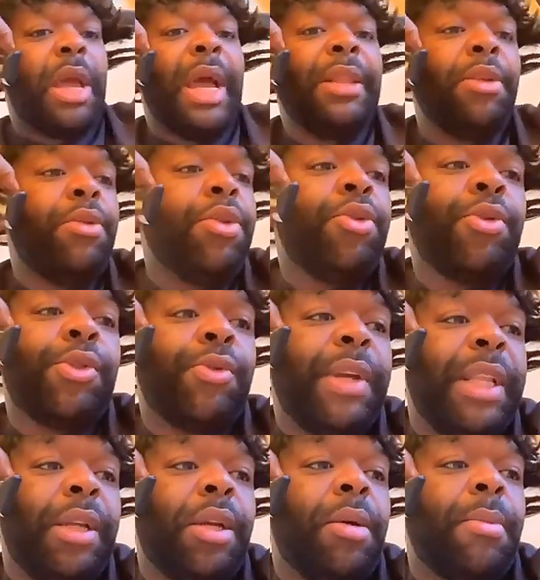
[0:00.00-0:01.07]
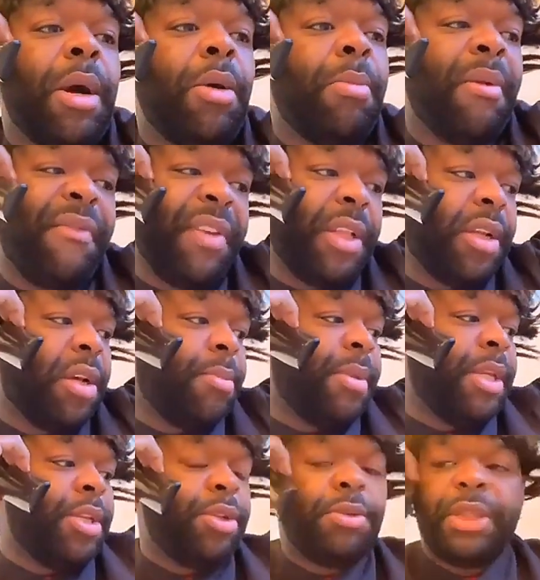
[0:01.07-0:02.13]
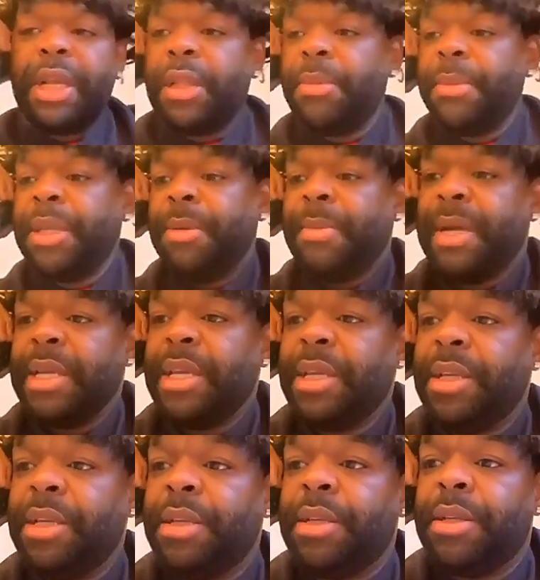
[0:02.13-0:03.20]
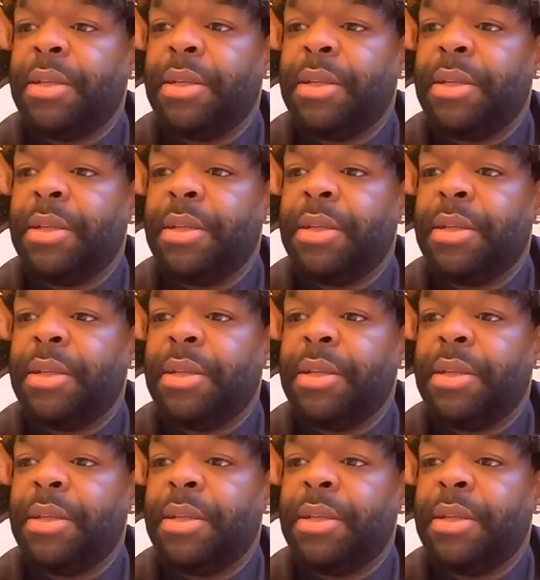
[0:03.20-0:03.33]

I knew you was ready to come home. I'm finna come get you now. Let me get my keys.